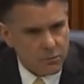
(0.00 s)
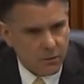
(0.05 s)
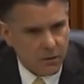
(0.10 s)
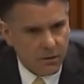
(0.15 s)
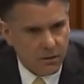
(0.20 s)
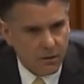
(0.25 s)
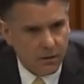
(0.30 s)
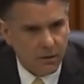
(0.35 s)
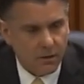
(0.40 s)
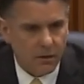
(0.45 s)
we
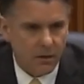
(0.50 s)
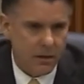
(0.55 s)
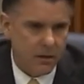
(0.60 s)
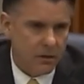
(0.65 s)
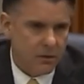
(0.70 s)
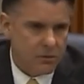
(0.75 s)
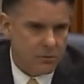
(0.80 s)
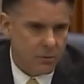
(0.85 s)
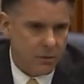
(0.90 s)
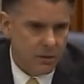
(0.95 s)
continue to get
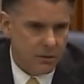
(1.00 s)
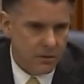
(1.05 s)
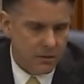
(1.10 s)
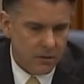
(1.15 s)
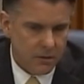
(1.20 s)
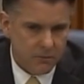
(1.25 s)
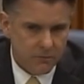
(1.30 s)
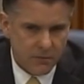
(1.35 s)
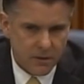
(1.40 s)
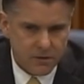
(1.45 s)
letters, we continue
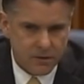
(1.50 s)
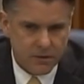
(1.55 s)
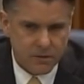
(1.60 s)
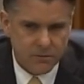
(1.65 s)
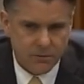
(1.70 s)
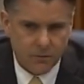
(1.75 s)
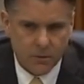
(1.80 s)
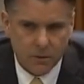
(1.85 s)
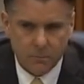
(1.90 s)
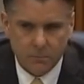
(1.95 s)
to get visits
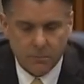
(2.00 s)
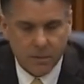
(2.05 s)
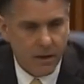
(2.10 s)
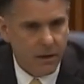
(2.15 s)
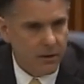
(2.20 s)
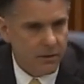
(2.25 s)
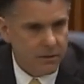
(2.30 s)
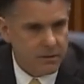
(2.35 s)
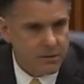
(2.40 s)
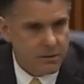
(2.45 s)
from
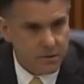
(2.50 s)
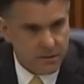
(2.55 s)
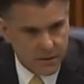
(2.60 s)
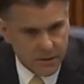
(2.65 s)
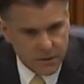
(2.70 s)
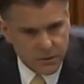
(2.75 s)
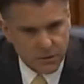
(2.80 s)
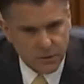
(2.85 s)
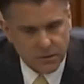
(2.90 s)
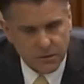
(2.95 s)
parents and
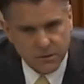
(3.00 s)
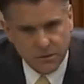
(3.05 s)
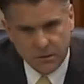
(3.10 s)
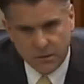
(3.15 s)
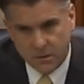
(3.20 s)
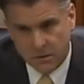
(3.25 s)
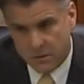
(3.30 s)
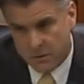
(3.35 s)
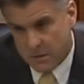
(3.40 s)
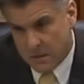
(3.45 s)
teachers,
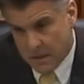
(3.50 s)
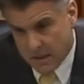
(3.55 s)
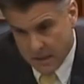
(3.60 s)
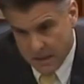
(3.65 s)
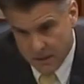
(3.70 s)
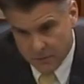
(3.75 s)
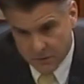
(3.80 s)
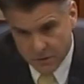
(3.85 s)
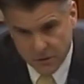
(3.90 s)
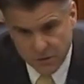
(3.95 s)

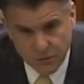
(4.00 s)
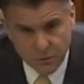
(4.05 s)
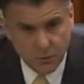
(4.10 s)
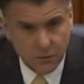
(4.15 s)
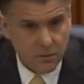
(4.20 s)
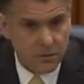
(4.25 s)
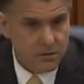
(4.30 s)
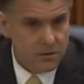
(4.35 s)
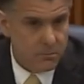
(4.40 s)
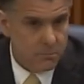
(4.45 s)
even
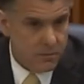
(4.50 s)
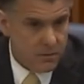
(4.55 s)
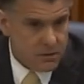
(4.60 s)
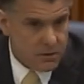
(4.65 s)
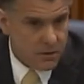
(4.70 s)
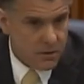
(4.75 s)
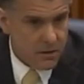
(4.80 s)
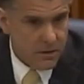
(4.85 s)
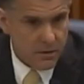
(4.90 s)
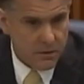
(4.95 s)
students,
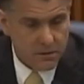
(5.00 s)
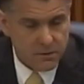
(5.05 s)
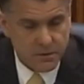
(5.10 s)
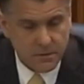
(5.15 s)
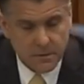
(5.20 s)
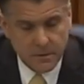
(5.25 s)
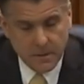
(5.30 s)
administrators,